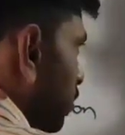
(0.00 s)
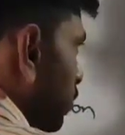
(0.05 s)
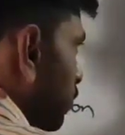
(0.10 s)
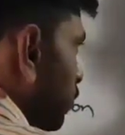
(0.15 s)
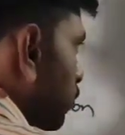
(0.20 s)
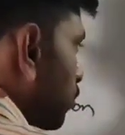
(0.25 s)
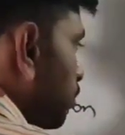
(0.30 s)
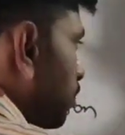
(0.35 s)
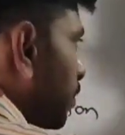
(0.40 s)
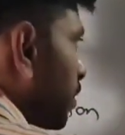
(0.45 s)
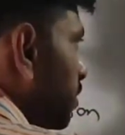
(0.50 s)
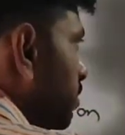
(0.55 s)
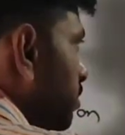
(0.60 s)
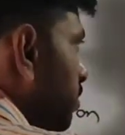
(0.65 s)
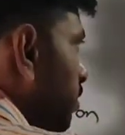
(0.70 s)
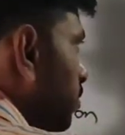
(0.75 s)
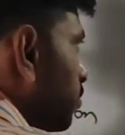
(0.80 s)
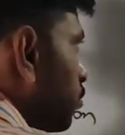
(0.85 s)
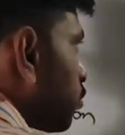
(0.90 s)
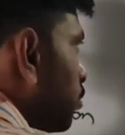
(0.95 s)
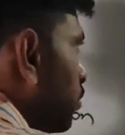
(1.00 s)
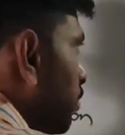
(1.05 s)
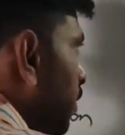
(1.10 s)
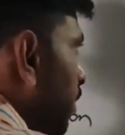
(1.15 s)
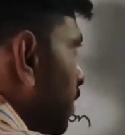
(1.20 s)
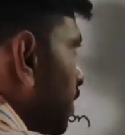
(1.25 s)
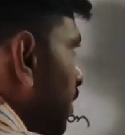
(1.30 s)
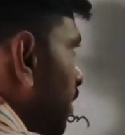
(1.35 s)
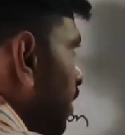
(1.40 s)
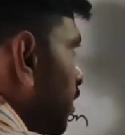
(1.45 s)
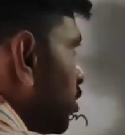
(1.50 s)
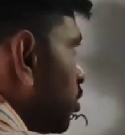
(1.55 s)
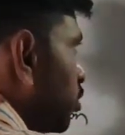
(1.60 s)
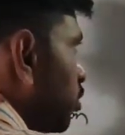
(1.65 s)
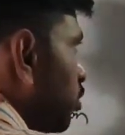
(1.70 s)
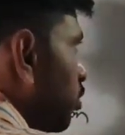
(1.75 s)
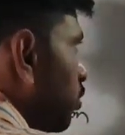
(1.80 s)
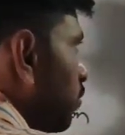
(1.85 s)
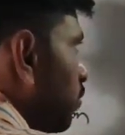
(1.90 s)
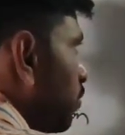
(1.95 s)
group is removed by the
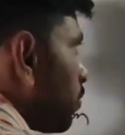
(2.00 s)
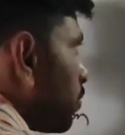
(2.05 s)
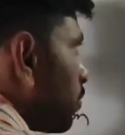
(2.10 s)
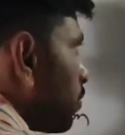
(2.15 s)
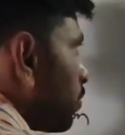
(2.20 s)
addition of